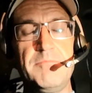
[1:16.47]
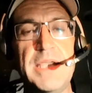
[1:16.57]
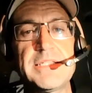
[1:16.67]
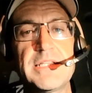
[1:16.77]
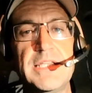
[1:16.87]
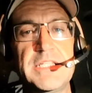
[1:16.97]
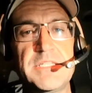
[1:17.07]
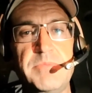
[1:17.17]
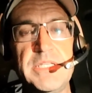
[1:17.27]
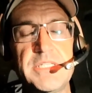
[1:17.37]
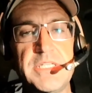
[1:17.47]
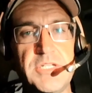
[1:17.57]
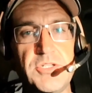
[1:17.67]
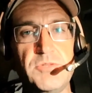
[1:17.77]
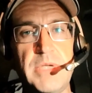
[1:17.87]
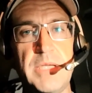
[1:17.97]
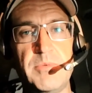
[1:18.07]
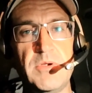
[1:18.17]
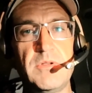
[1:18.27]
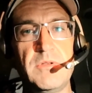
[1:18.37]
Basically, it's a piece of tissue
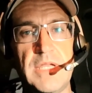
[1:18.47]
paper,